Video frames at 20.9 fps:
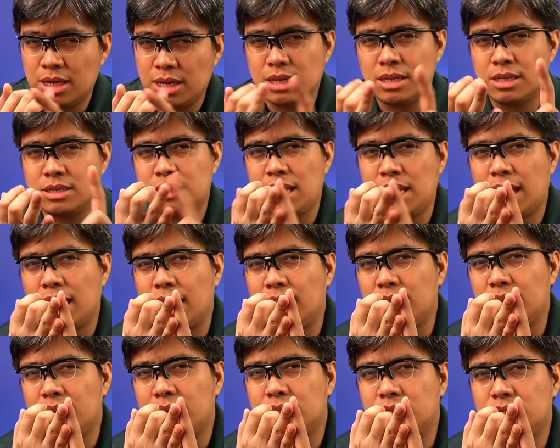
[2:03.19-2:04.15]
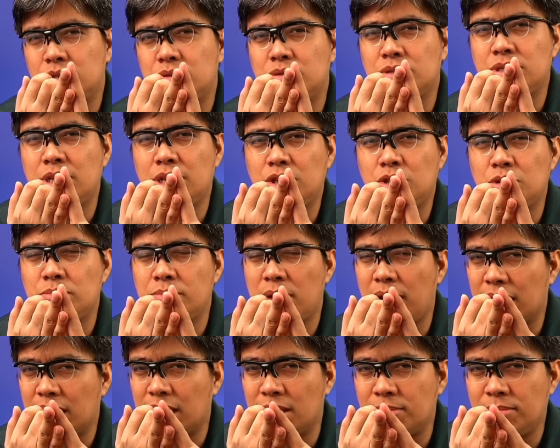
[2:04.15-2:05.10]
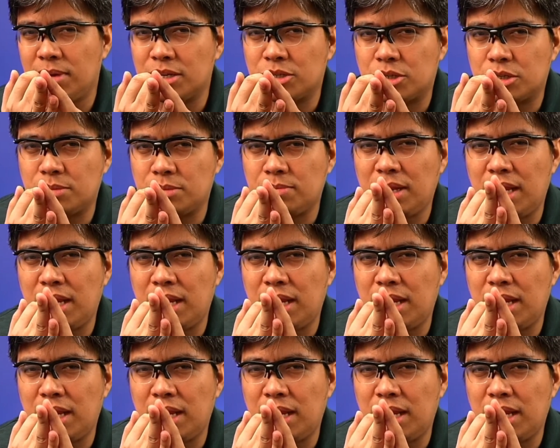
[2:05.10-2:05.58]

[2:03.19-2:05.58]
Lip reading: Second is using numerical measures,